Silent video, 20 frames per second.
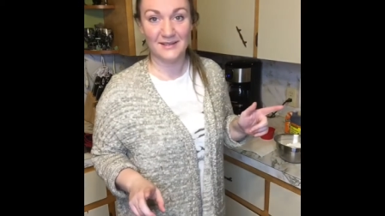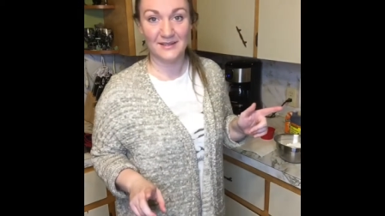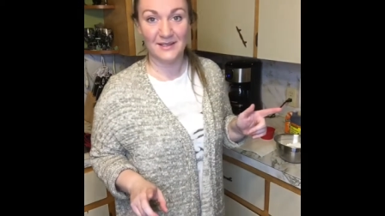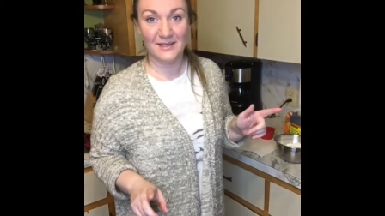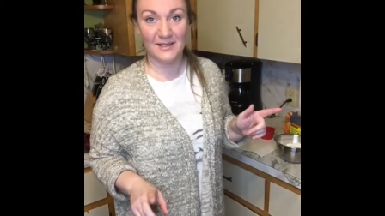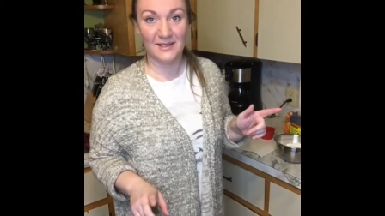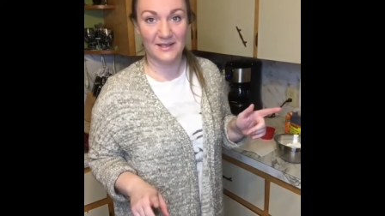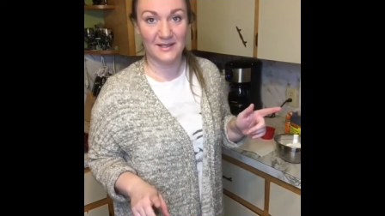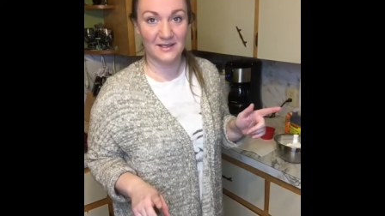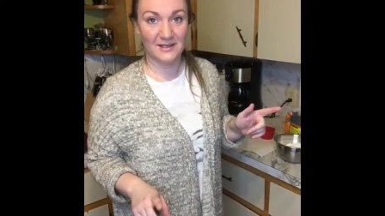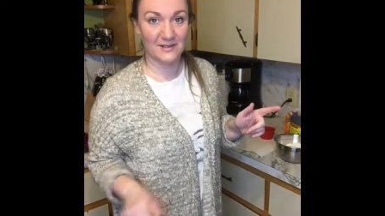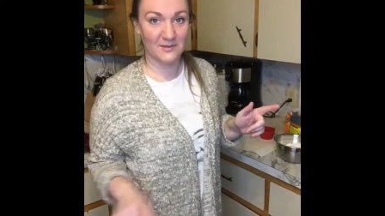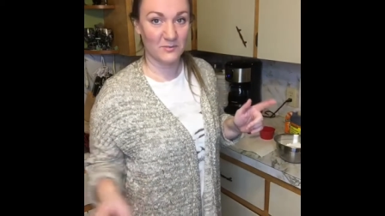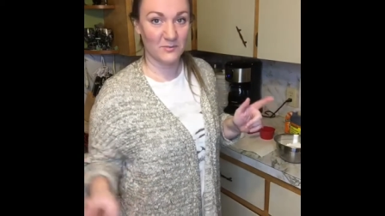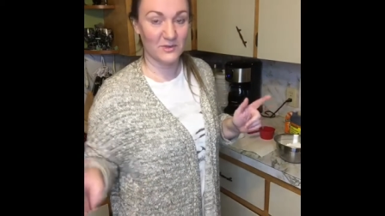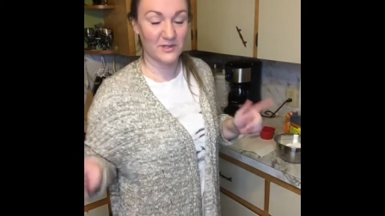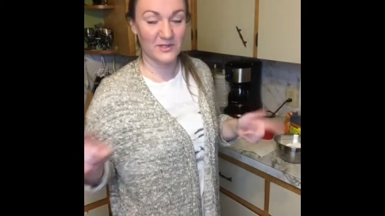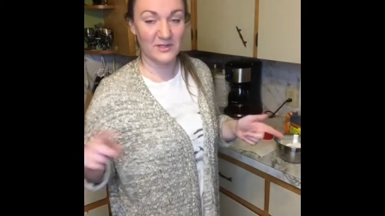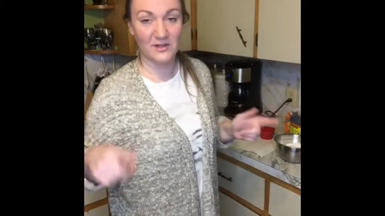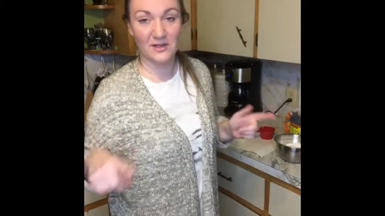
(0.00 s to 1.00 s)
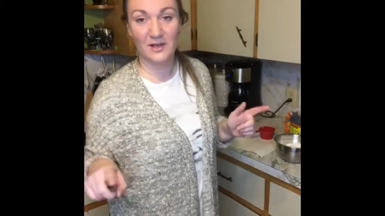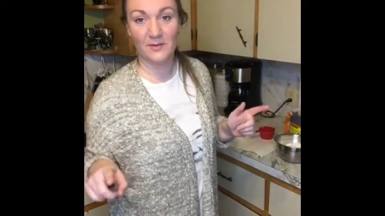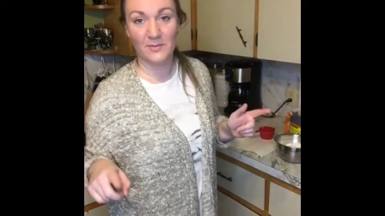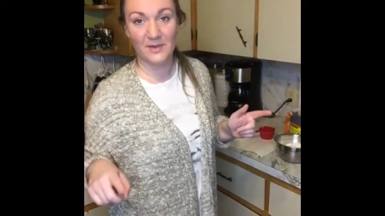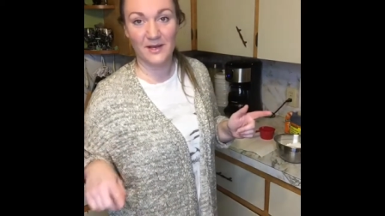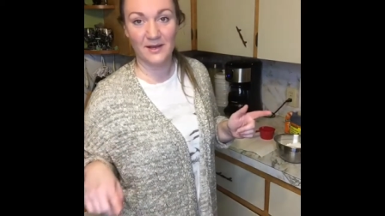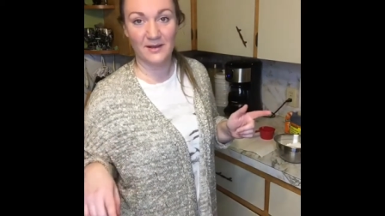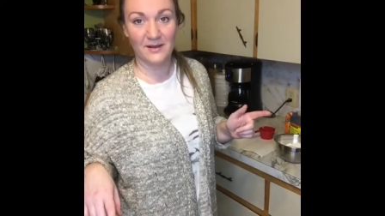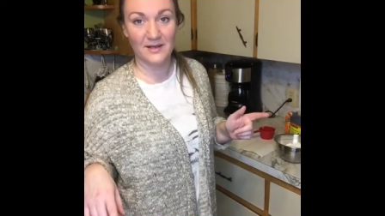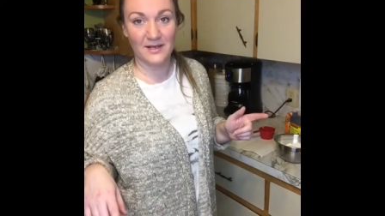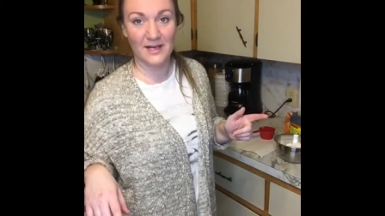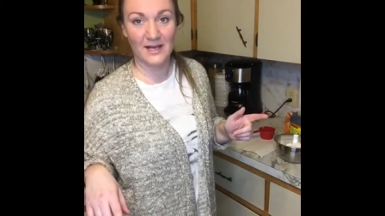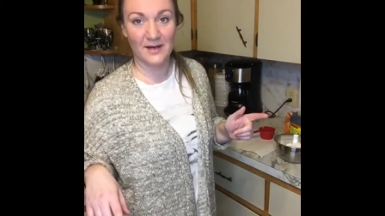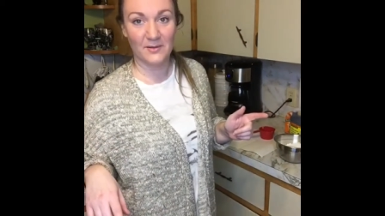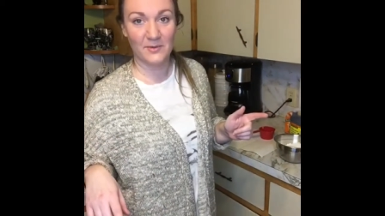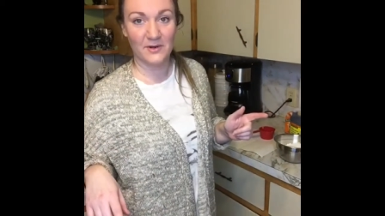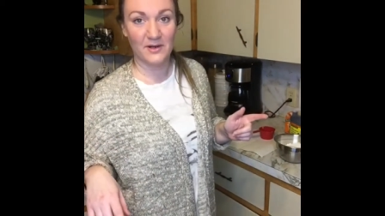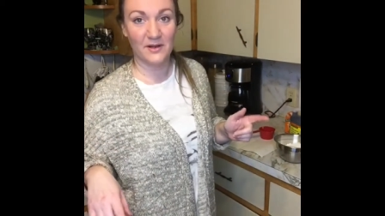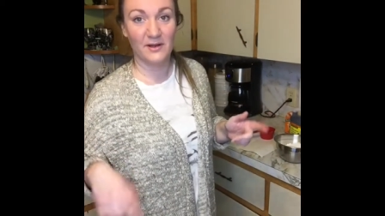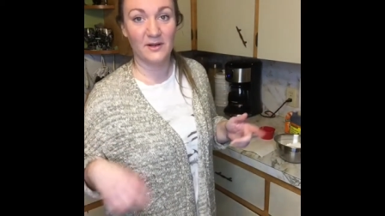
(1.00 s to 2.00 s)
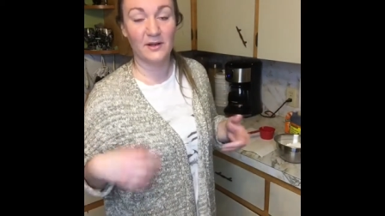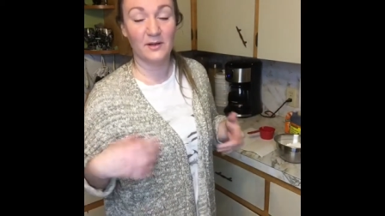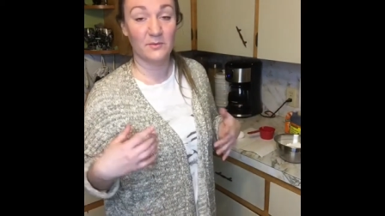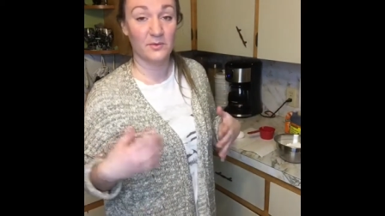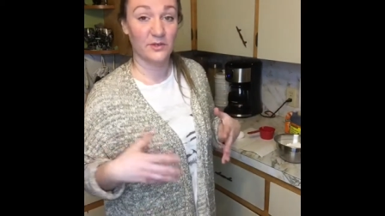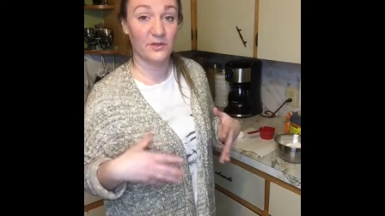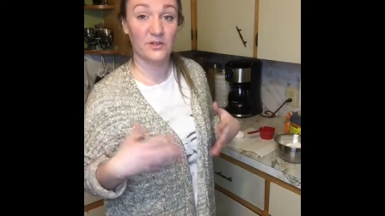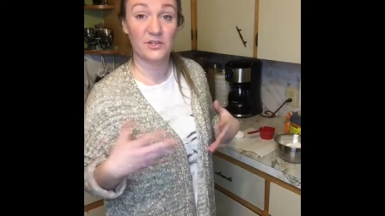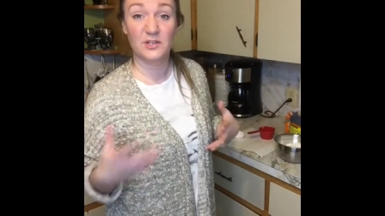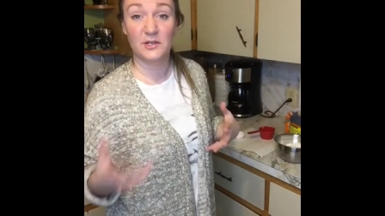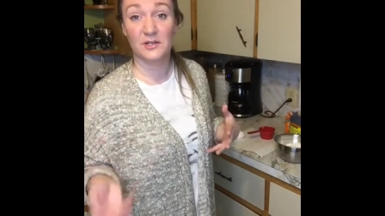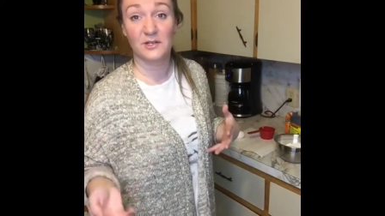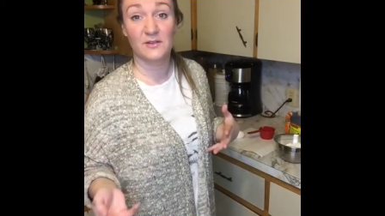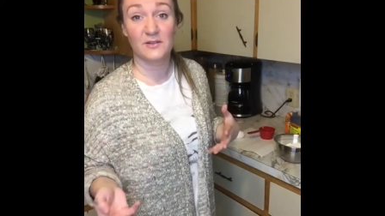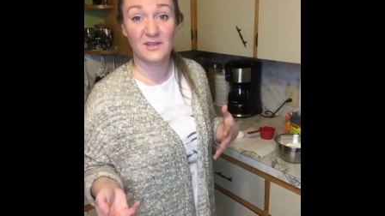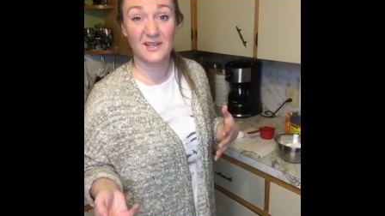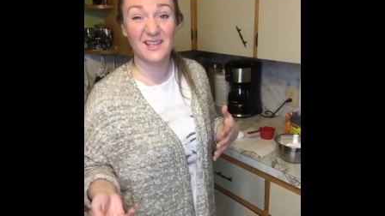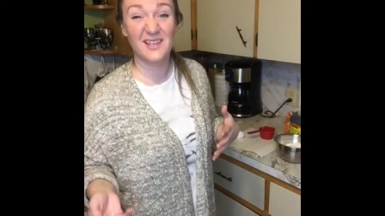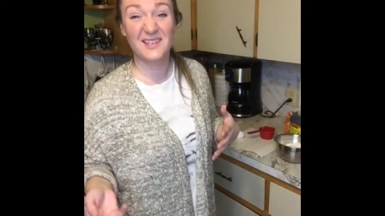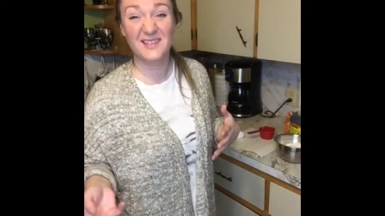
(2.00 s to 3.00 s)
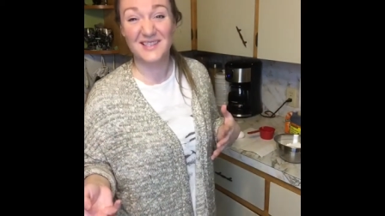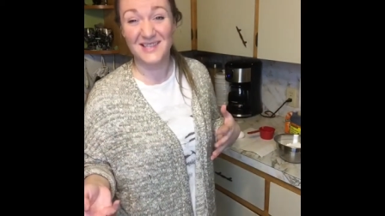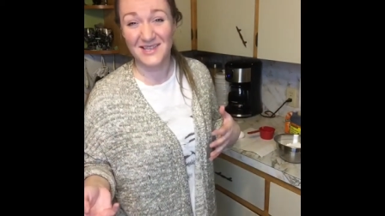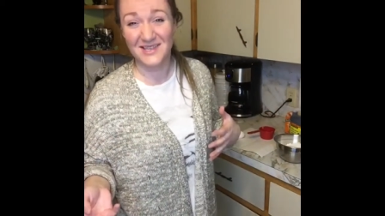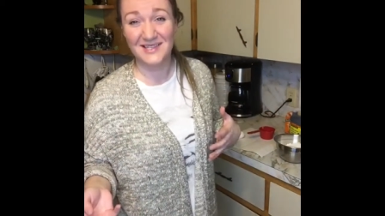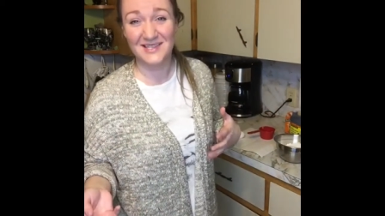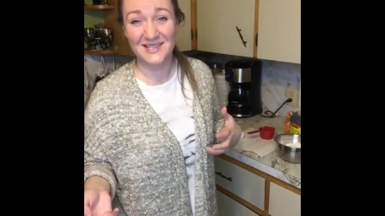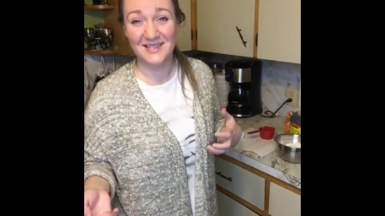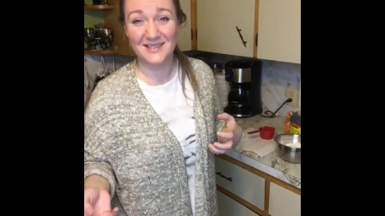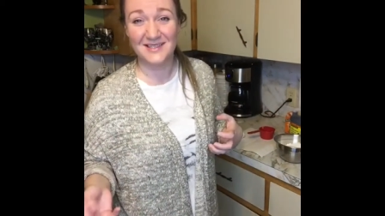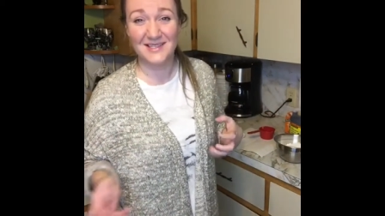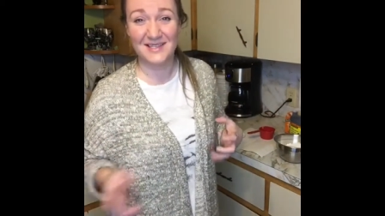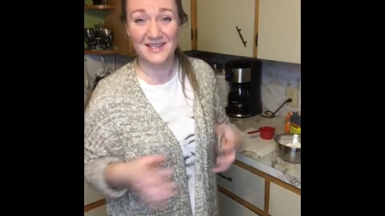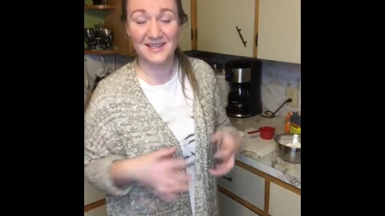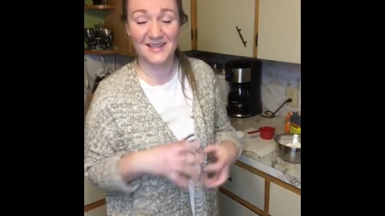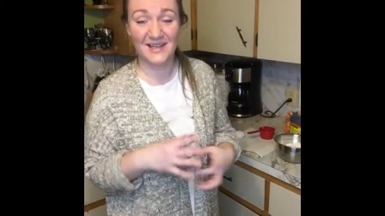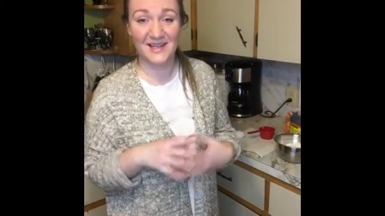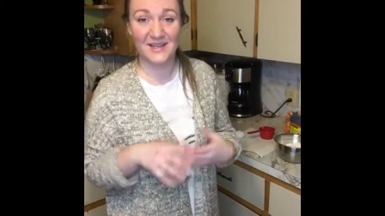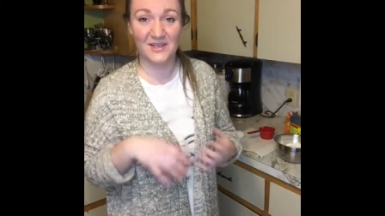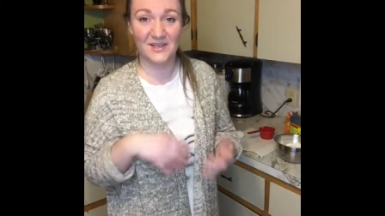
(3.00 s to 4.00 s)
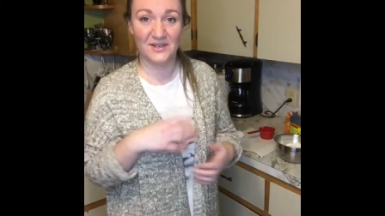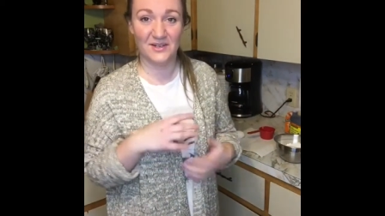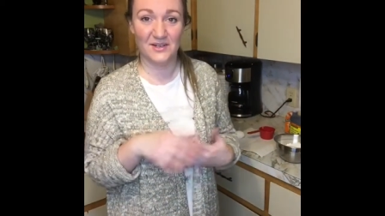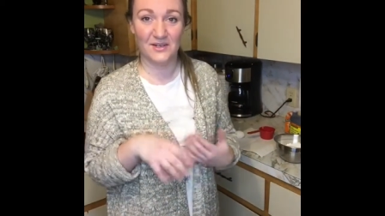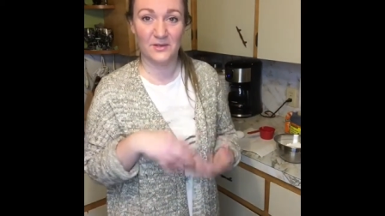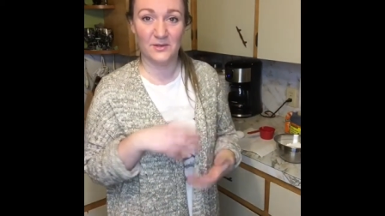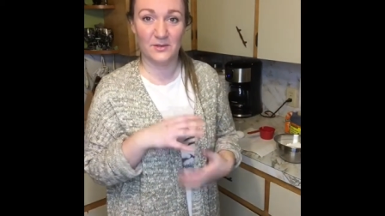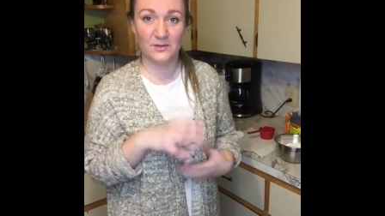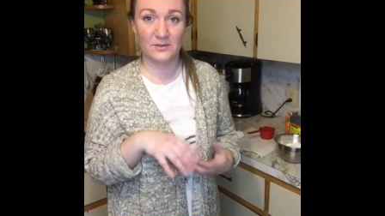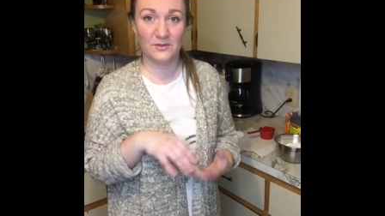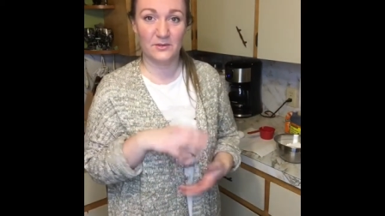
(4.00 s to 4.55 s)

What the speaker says: and when you come back on camera, I'm going to show you the consistency that your